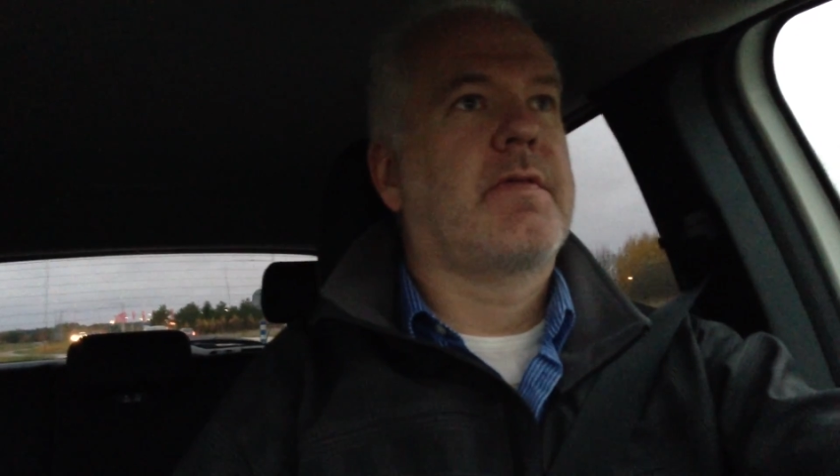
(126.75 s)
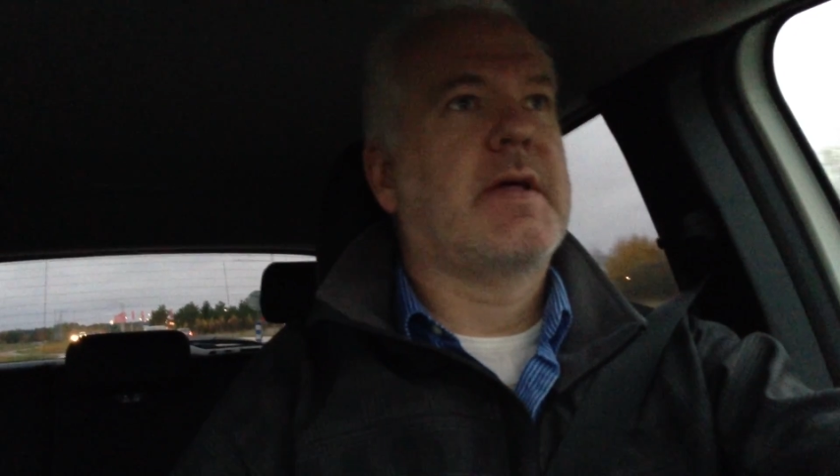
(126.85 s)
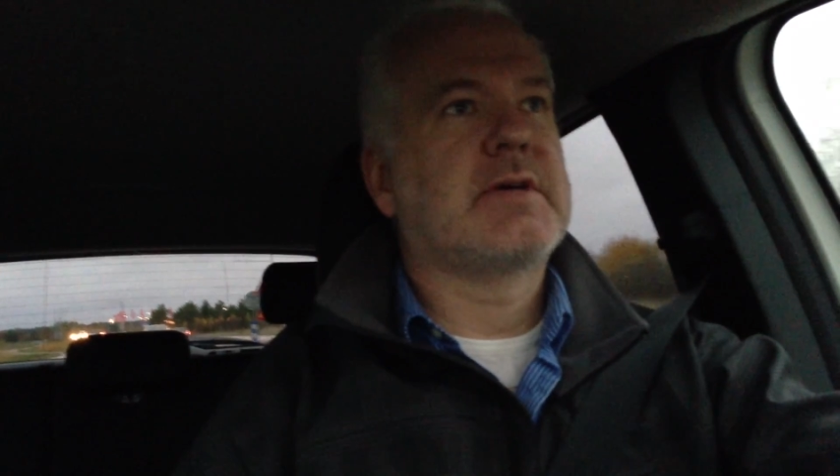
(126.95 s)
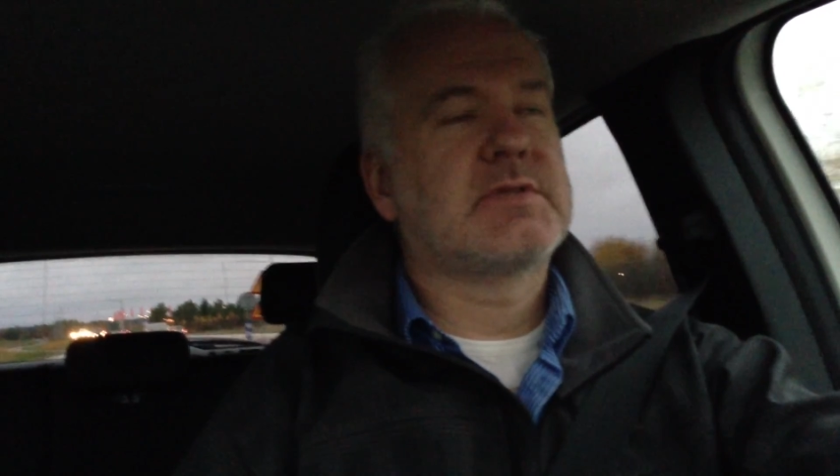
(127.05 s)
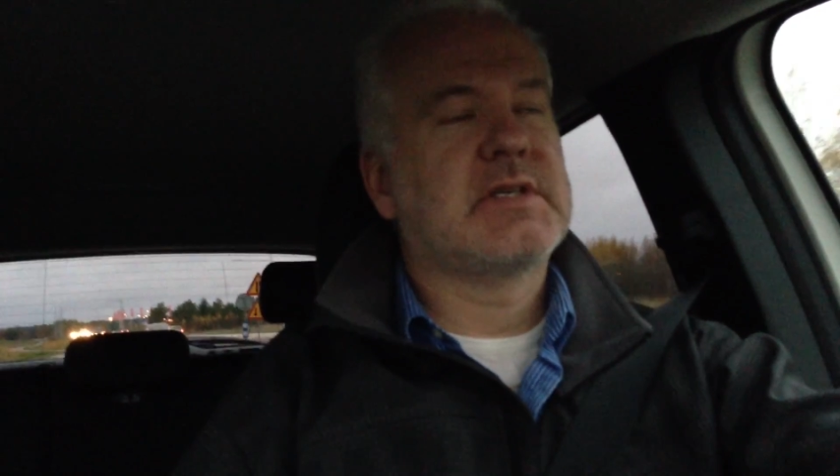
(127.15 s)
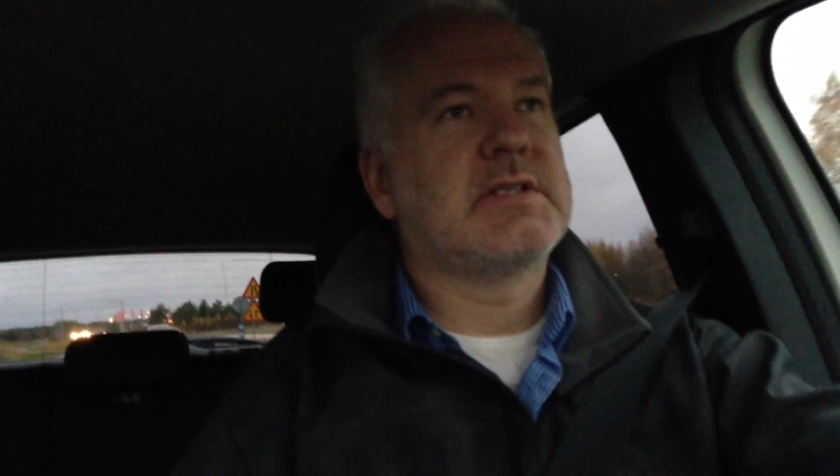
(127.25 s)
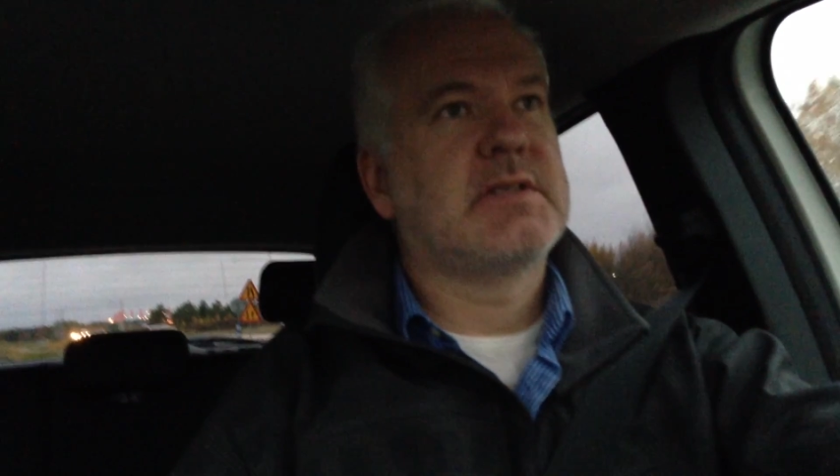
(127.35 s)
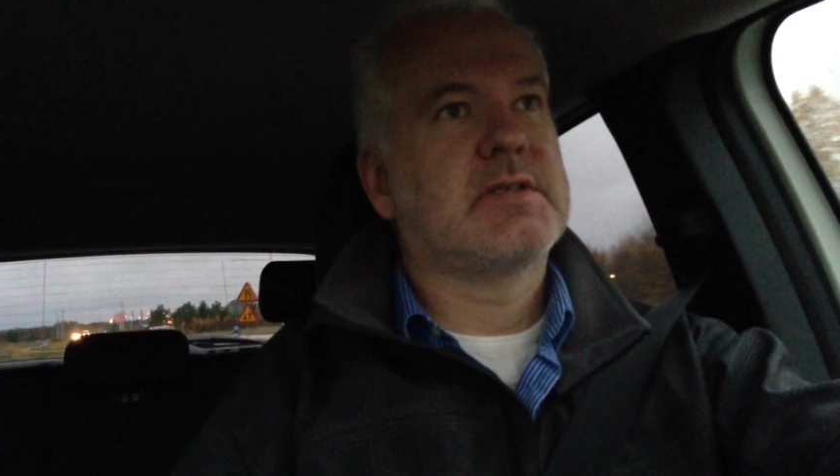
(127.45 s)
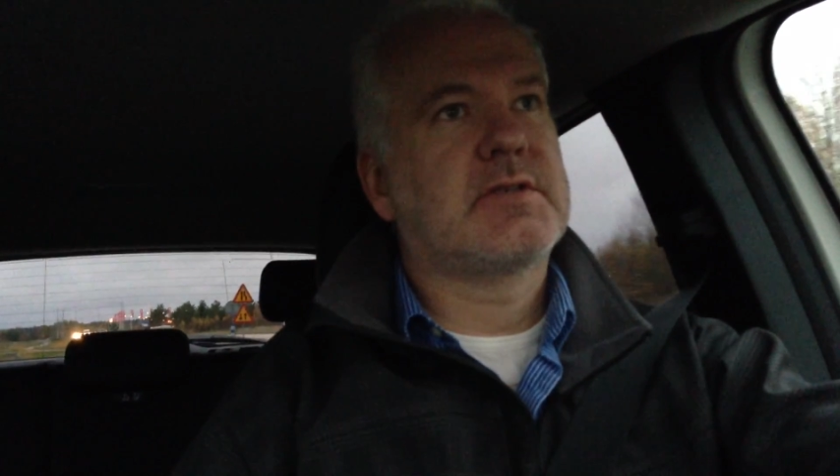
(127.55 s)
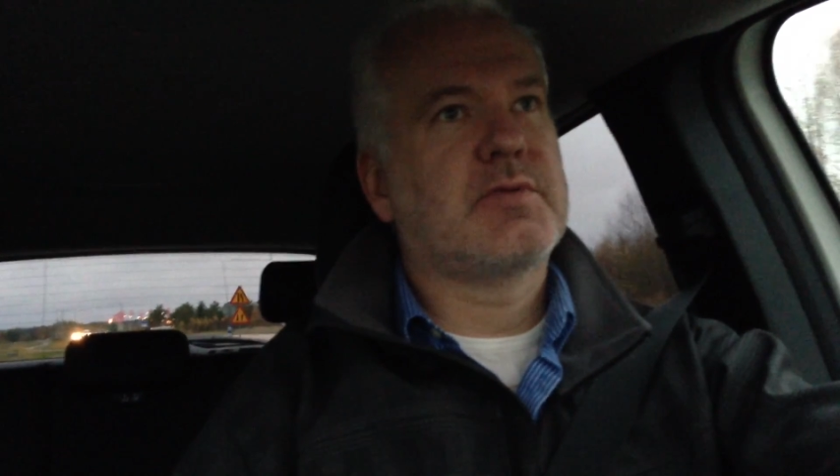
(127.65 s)

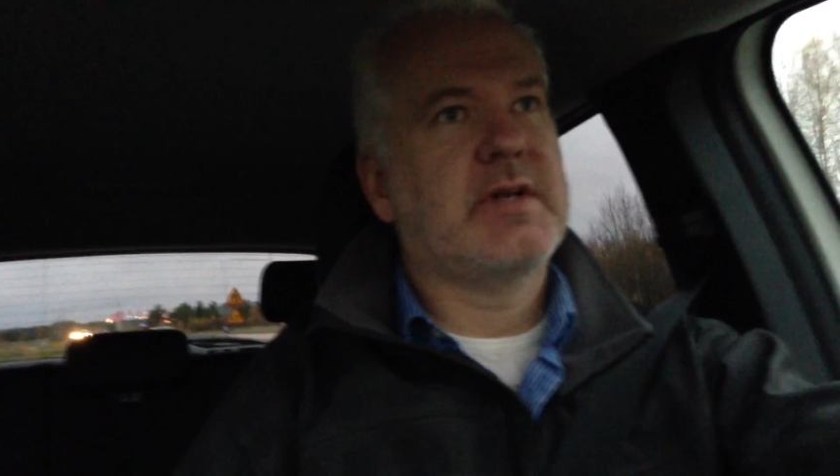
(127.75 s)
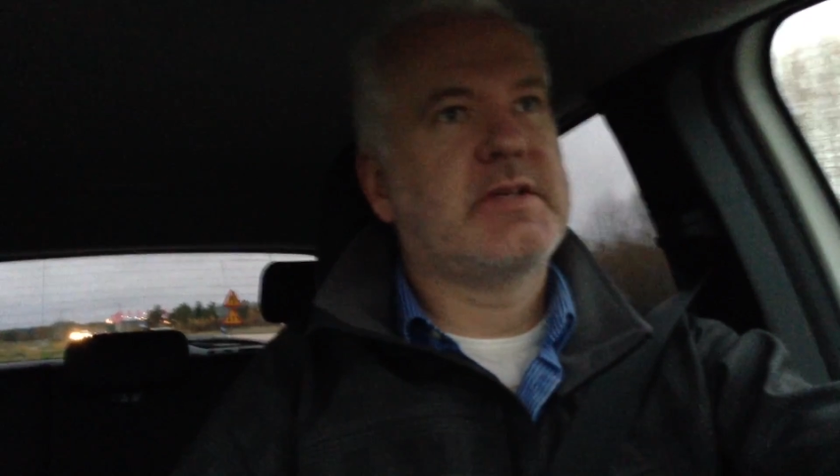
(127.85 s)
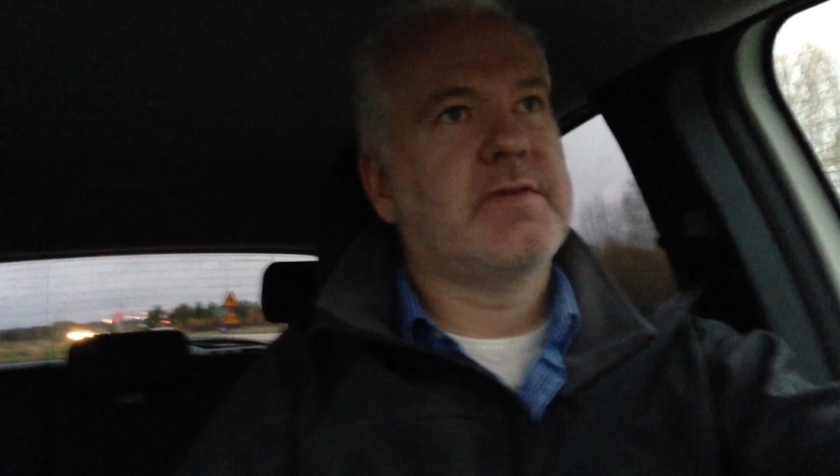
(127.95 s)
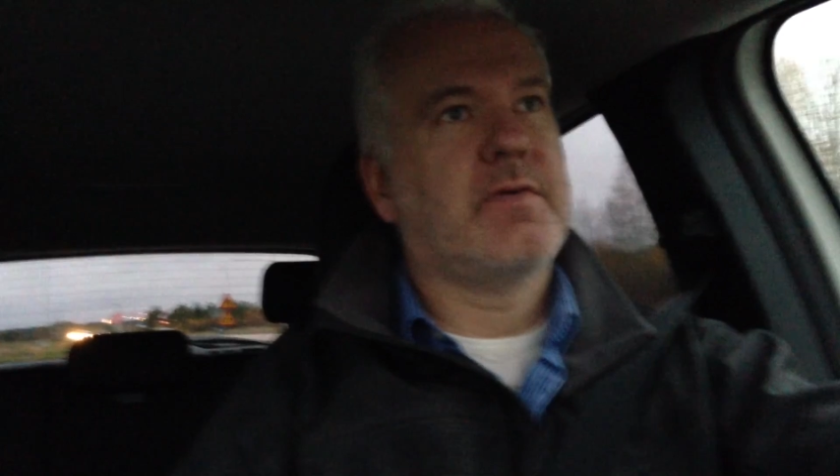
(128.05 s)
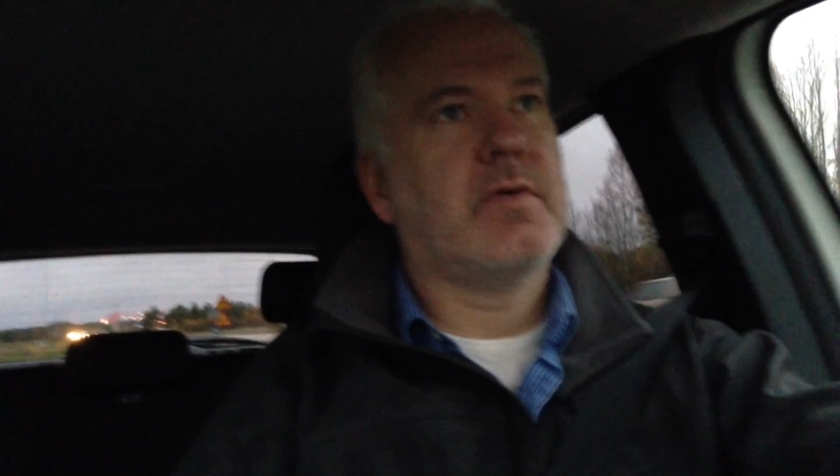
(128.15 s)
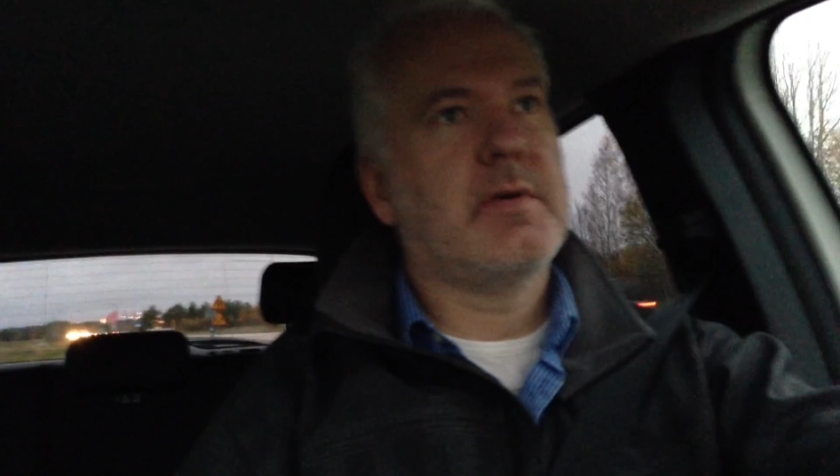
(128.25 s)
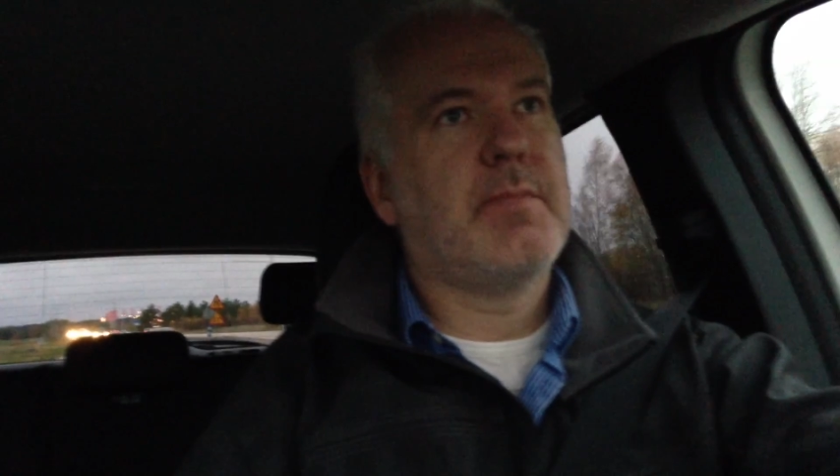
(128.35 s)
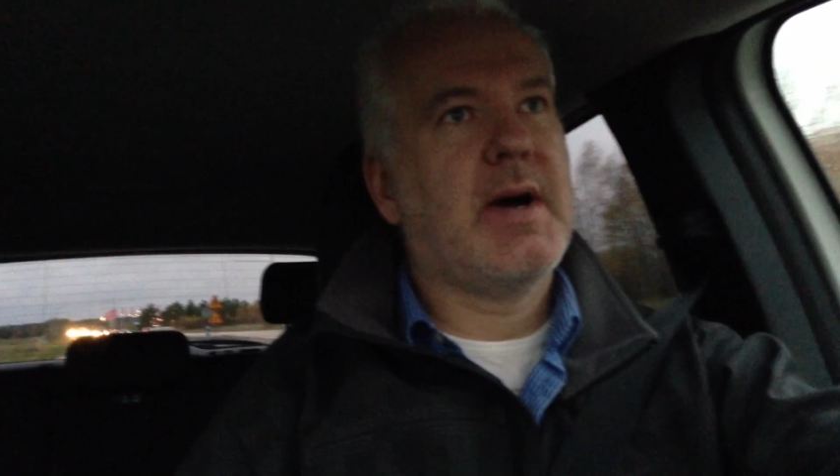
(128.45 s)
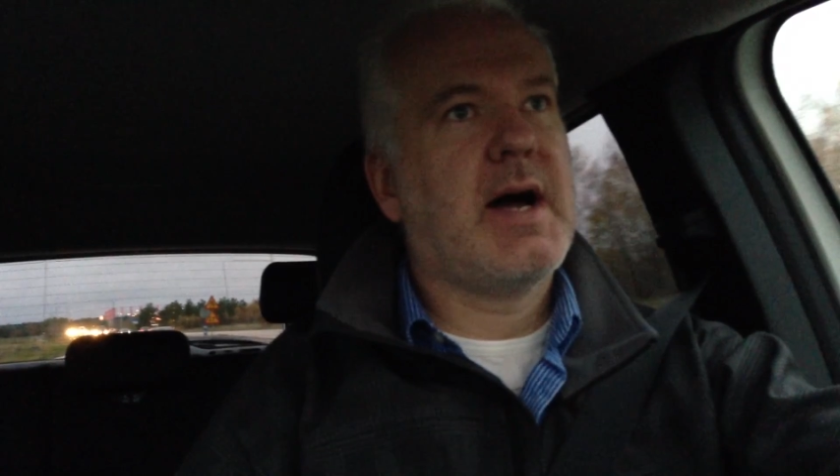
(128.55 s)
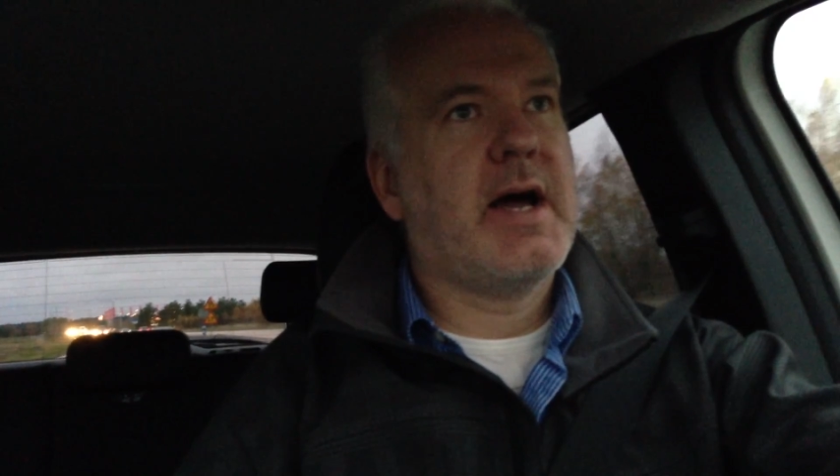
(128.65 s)
1024
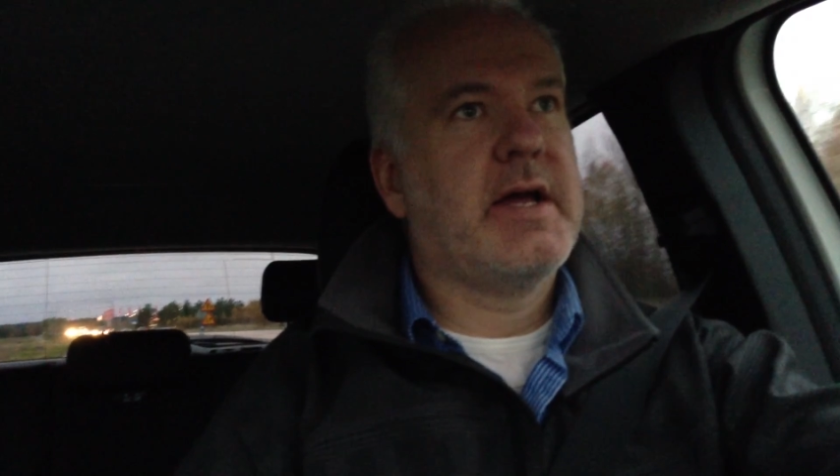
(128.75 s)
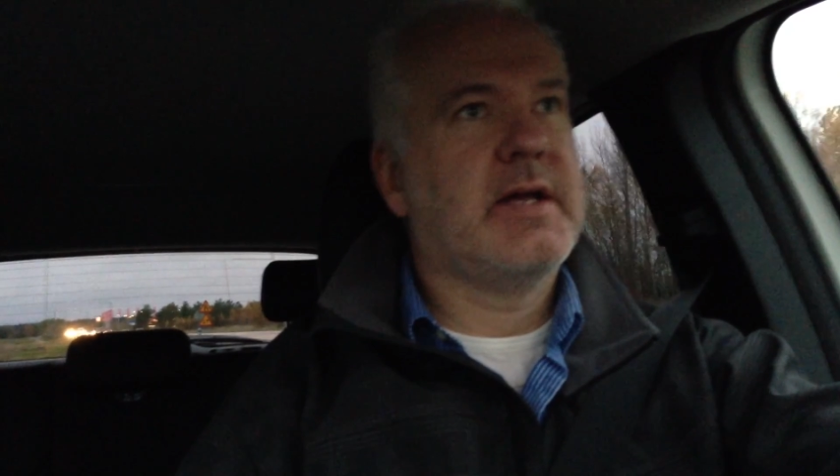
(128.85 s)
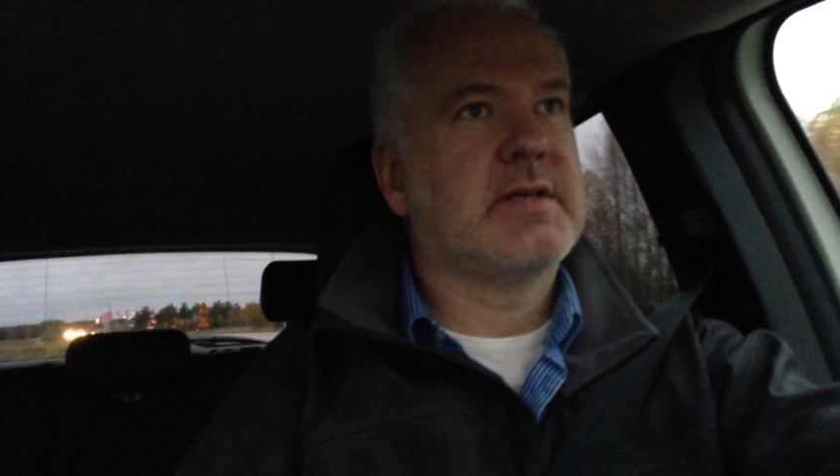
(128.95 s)
by